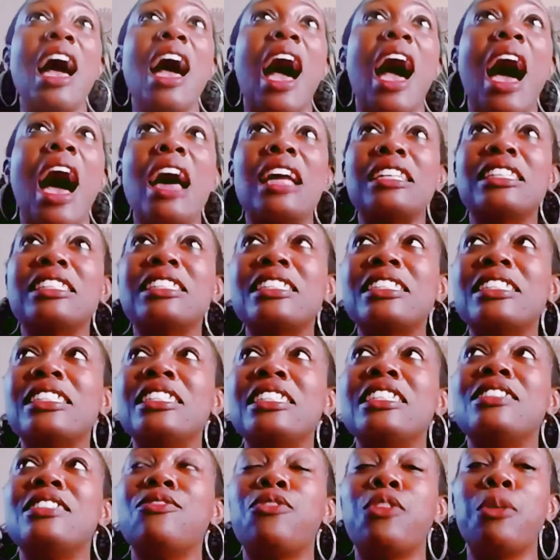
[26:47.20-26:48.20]

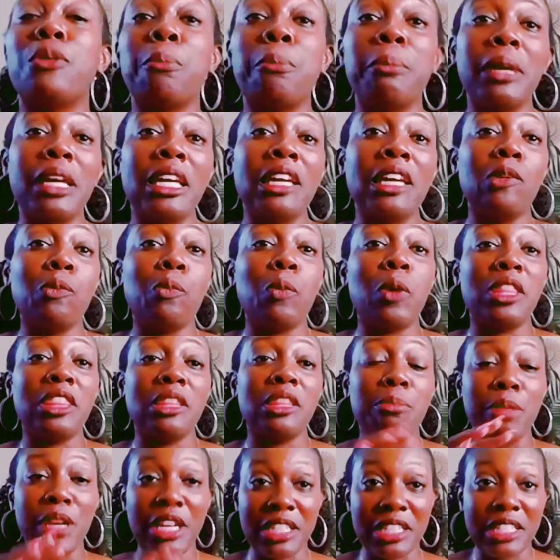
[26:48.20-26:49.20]
Honestly, for me, when the
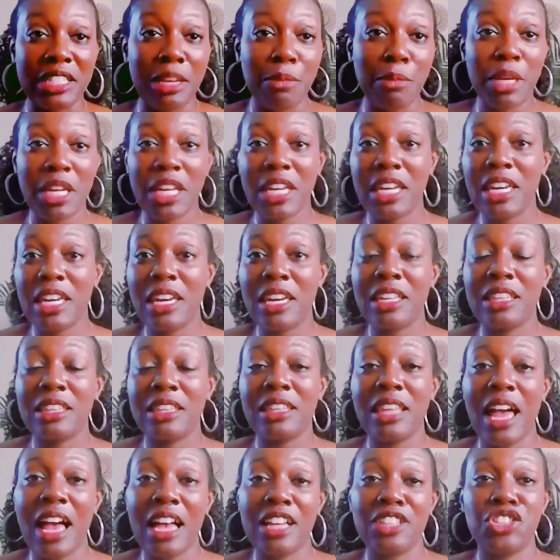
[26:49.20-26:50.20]
pandemic hit
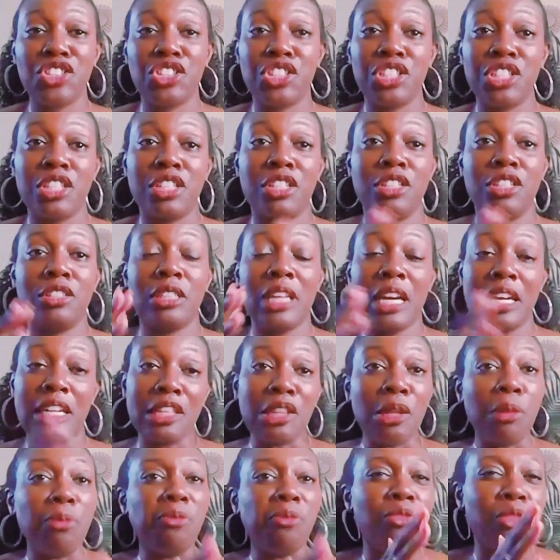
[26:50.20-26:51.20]
last year, like in
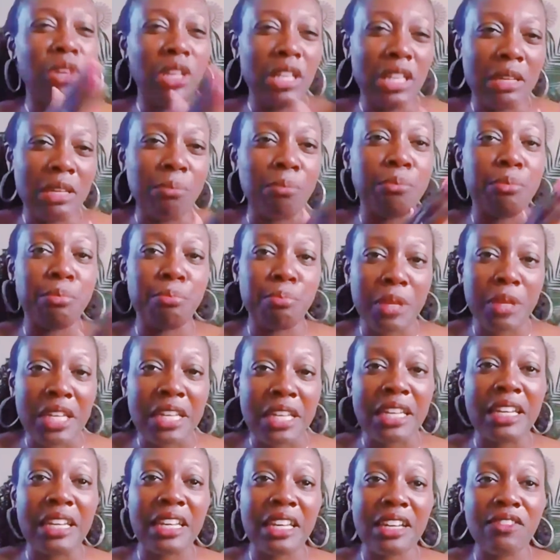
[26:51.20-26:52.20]
the really
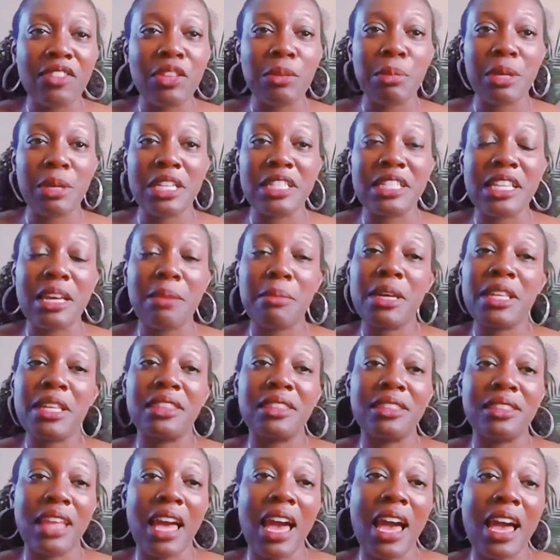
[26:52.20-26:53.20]
beginning of the
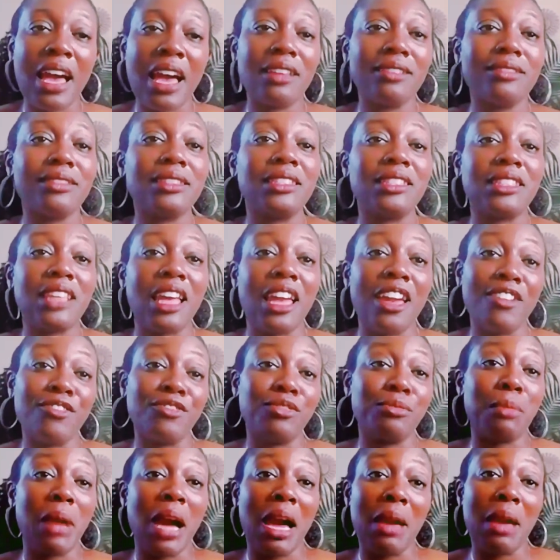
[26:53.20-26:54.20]
pandemic, that saved
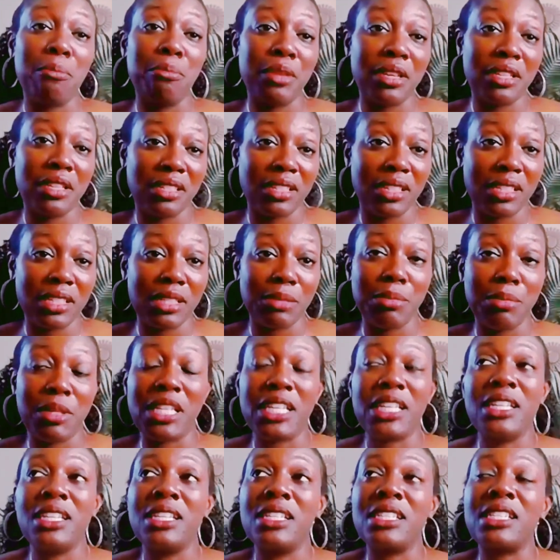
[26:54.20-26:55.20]
my business
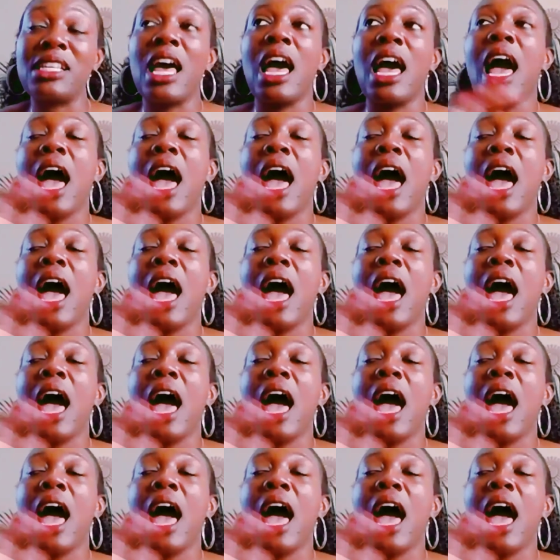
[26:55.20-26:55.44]
because